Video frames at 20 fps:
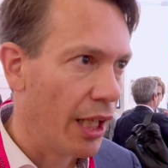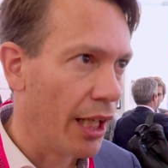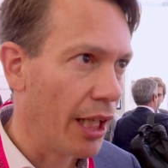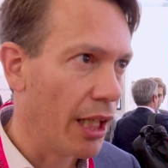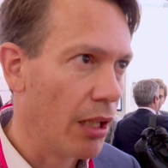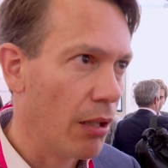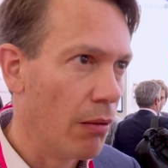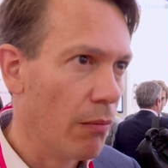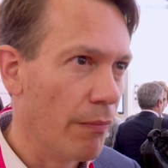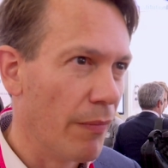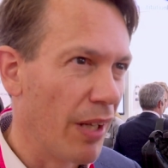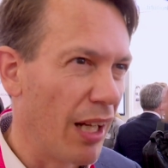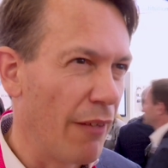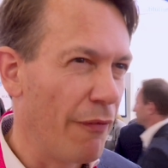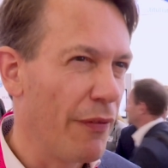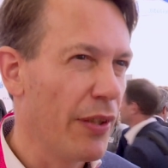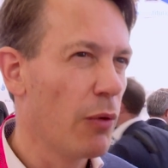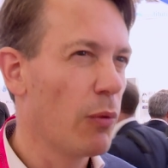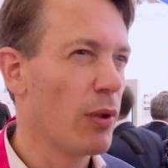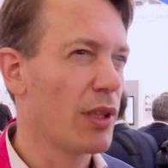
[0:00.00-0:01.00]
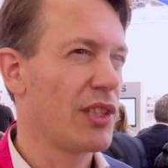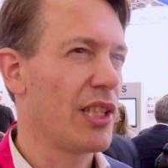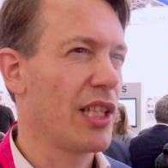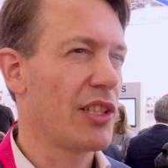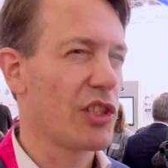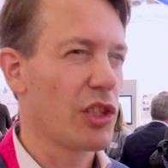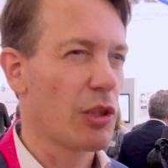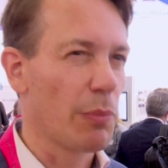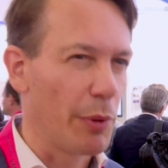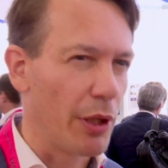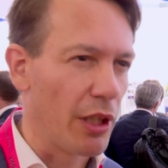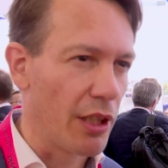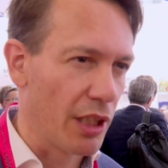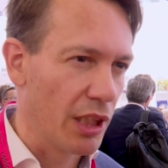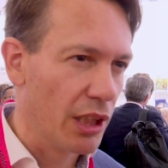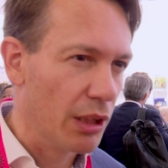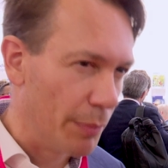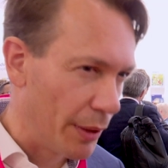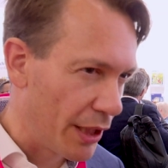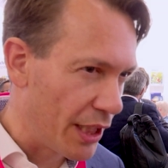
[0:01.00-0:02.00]
Um, I think what sets us apart a
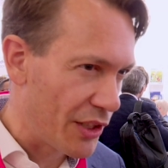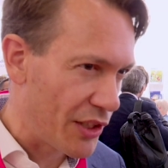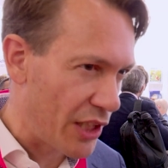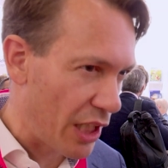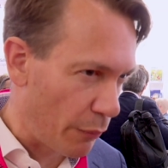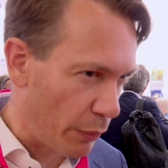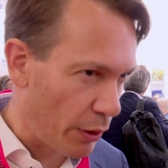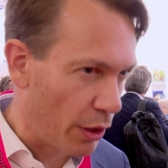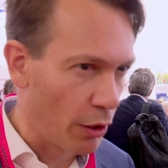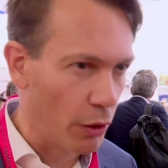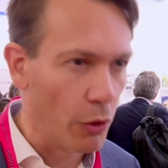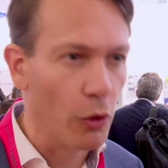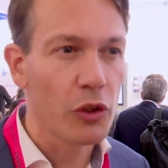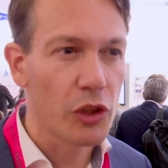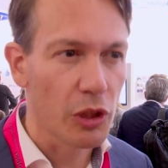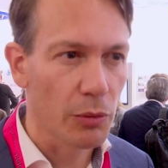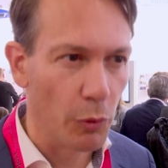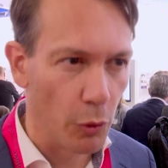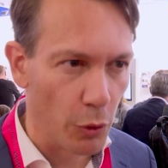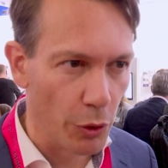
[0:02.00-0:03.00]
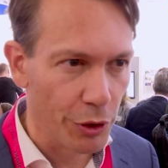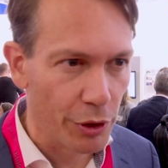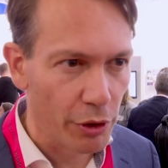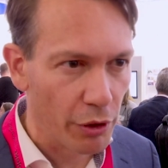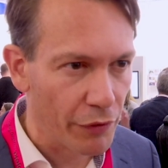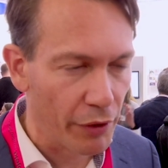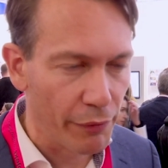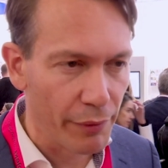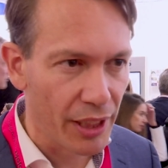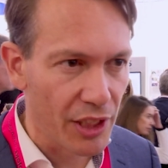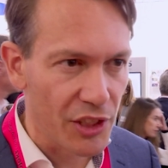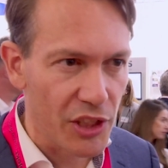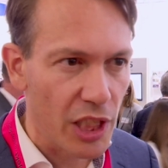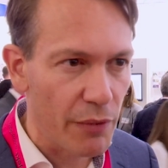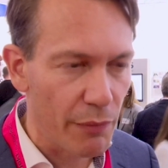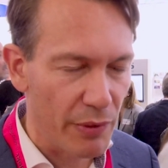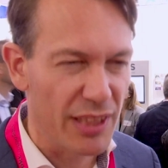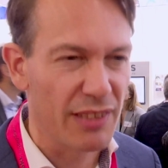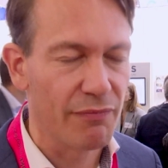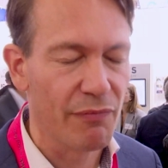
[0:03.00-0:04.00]
little bit is that we're a long-term holder of our real
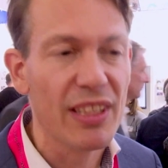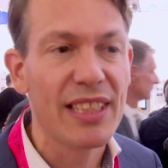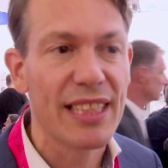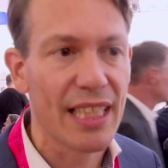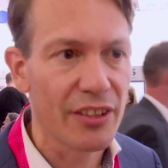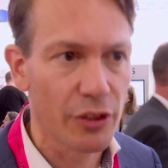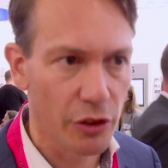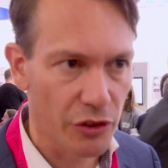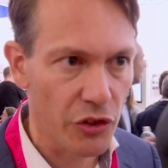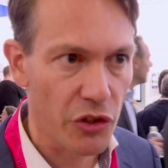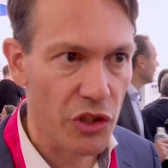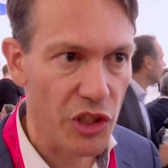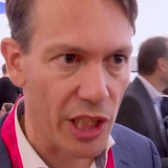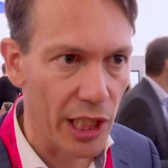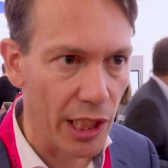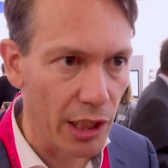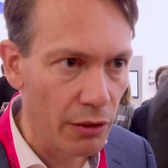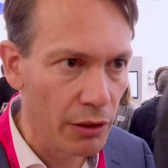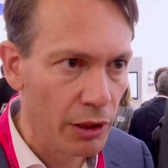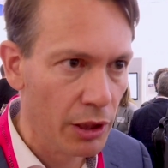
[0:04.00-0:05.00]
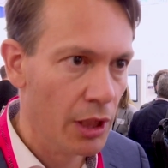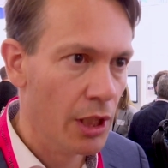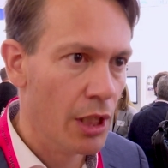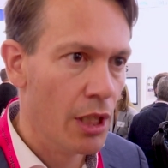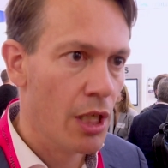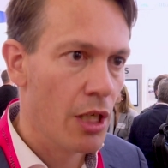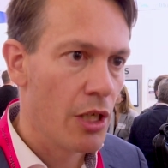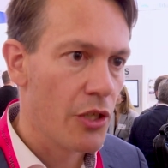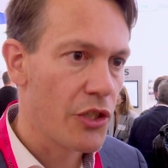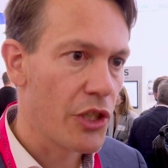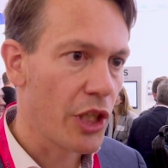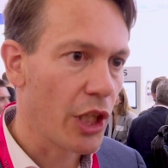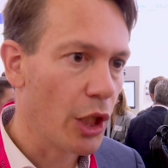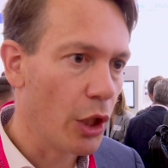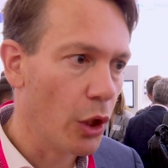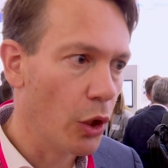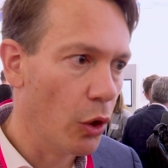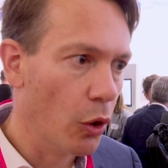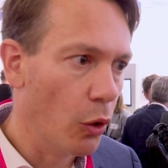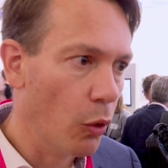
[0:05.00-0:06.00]
estate. We, we tend not to sell, so
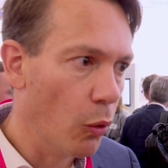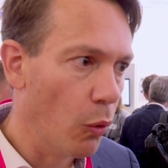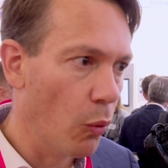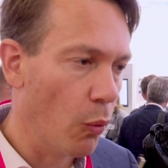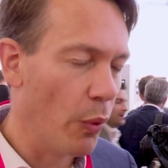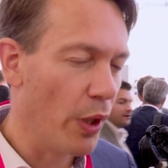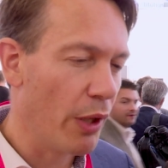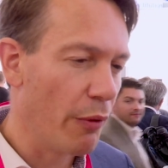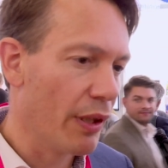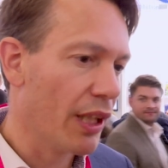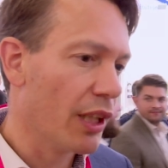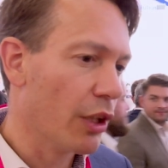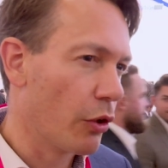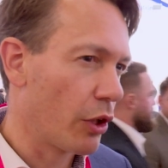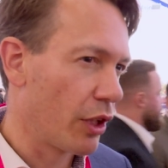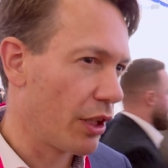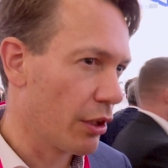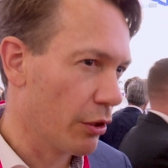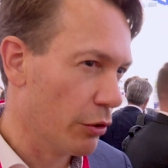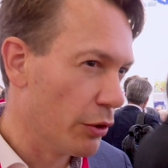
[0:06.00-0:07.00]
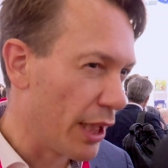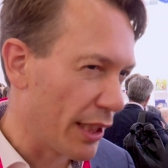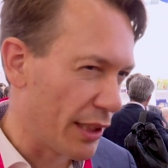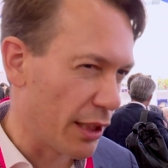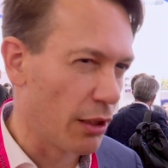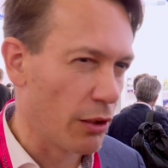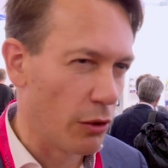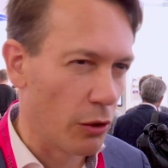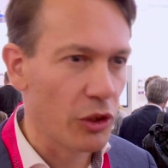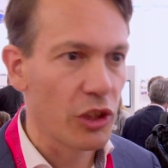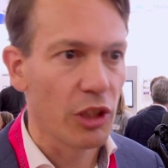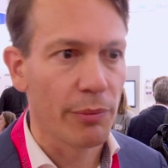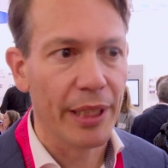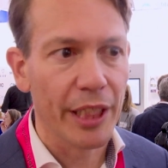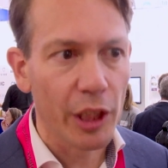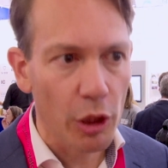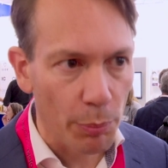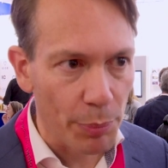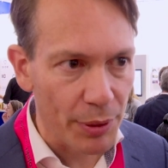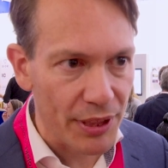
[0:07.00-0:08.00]
we really look look at the long-term
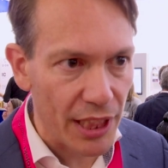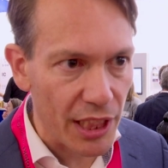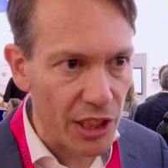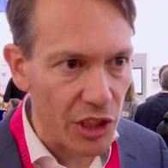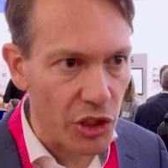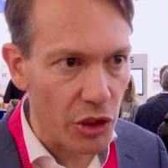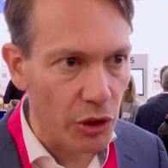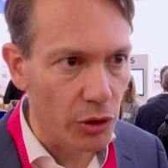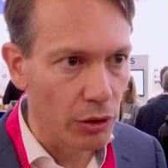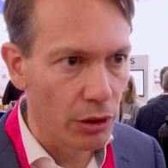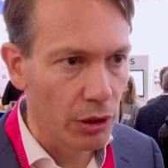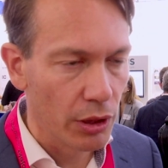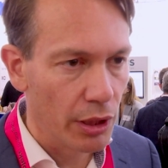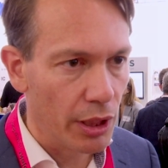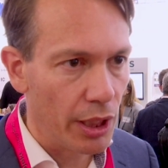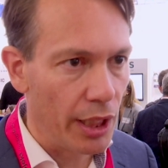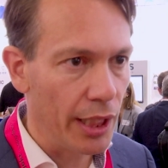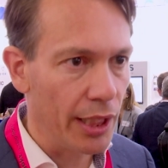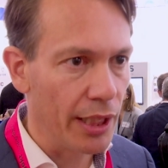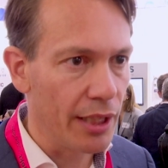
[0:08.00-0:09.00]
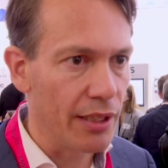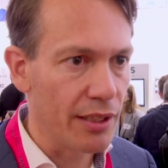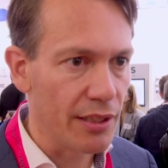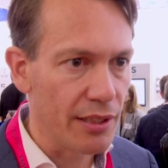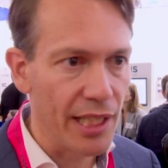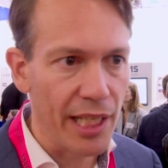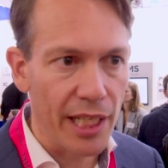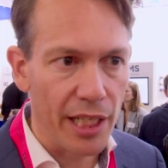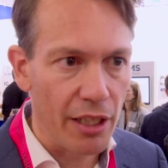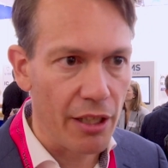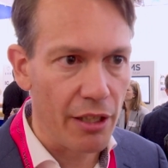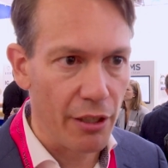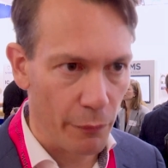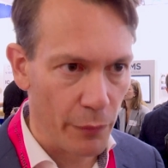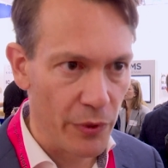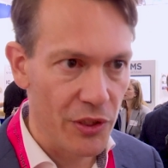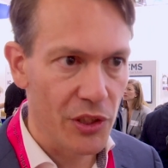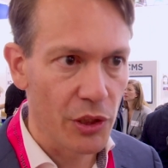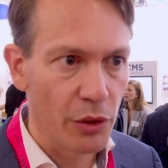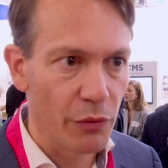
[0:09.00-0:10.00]
income potential, and there
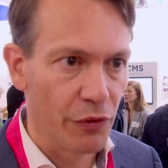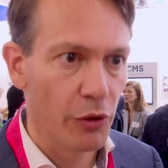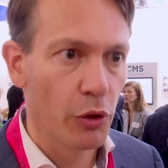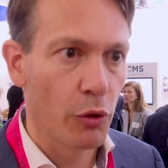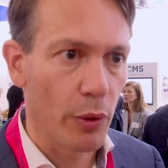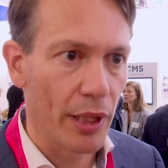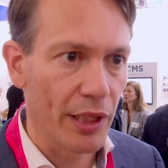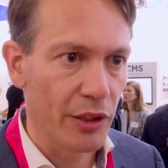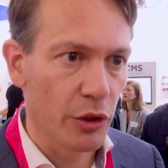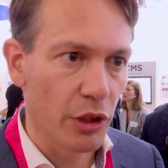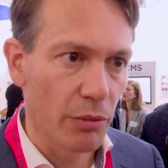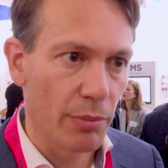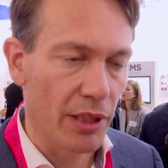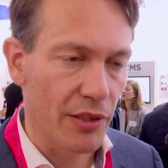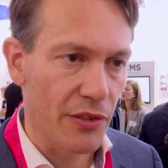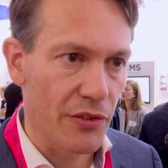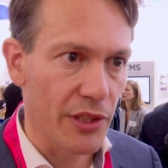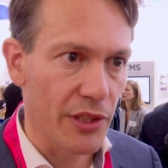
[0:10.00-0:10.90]
we still feel quite good about the